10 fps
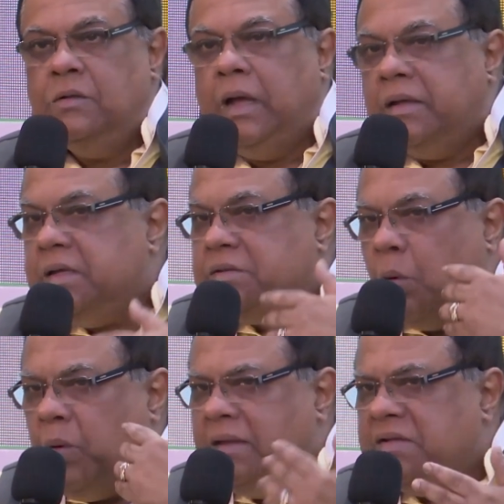
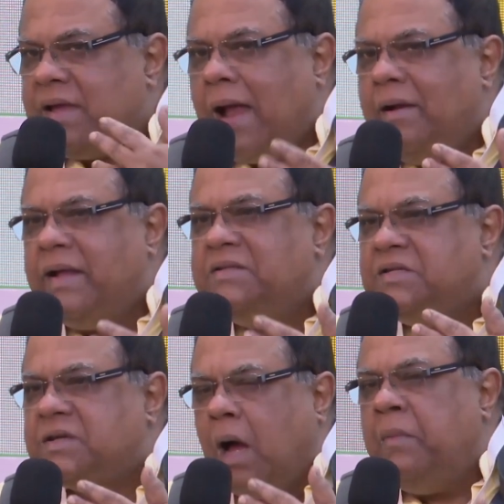Somewhere this arrogance has
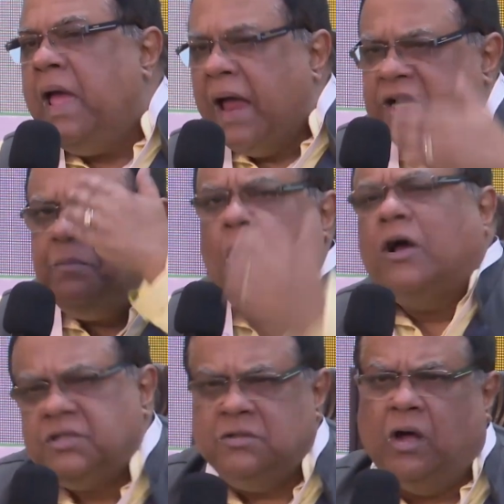come and it
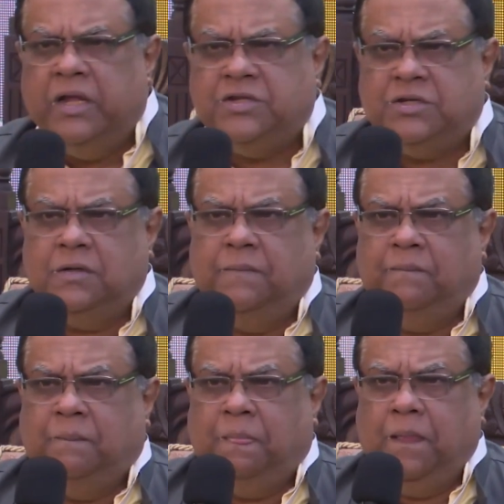blocks knowledge.
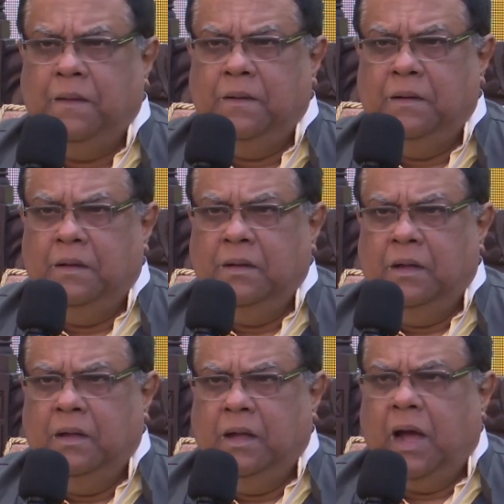
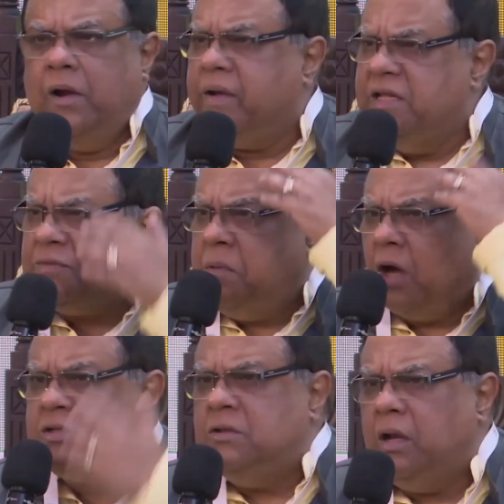Arrogance blocks
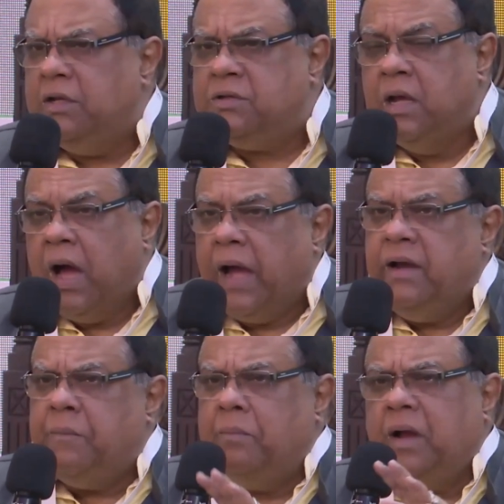knowledge. I
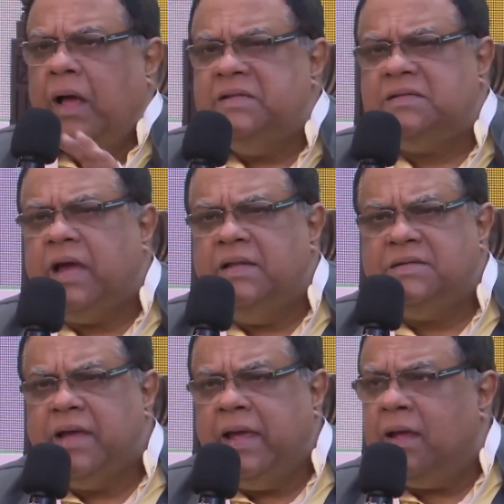remember Einstein
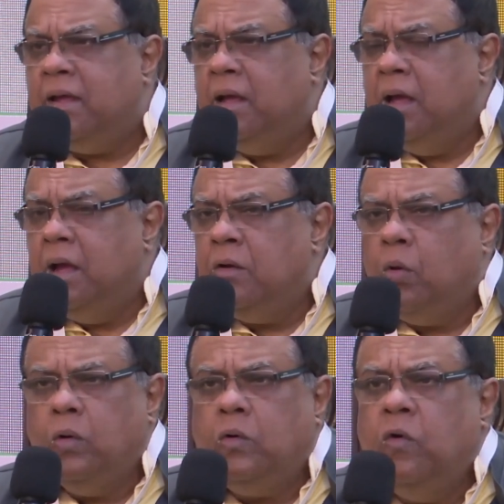saying,
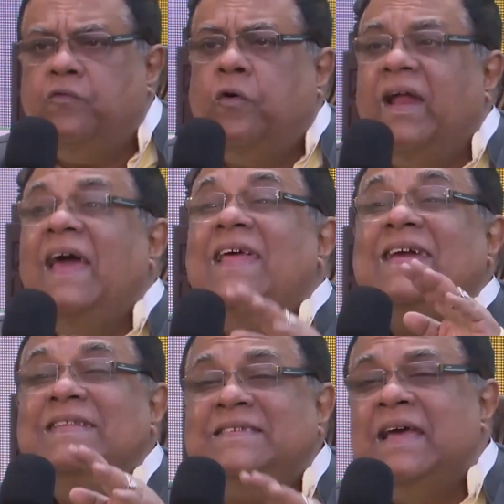don't look for
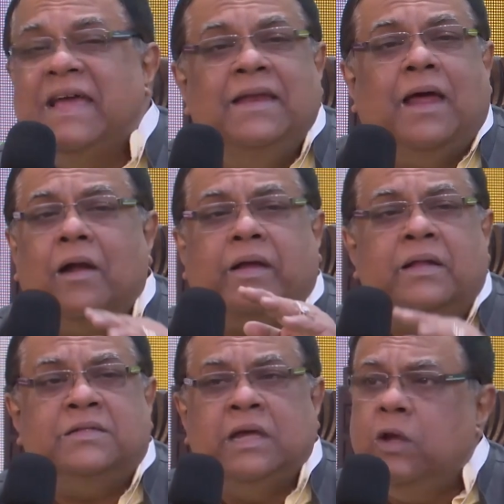elegance in
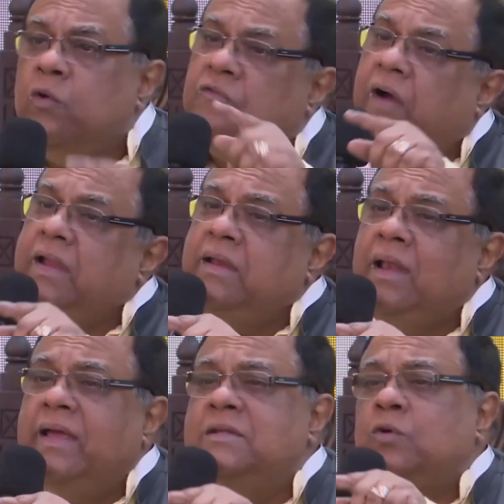arrogance. You will find
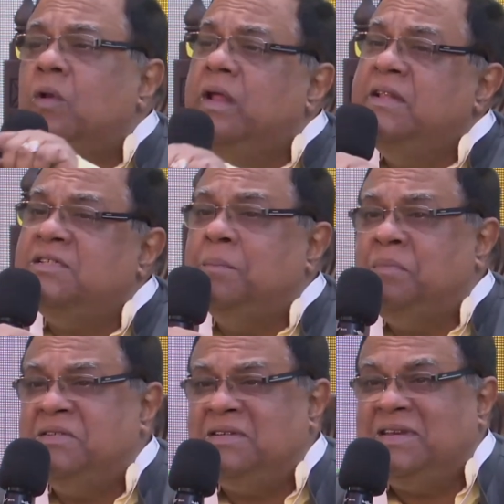elegance only in simplicity.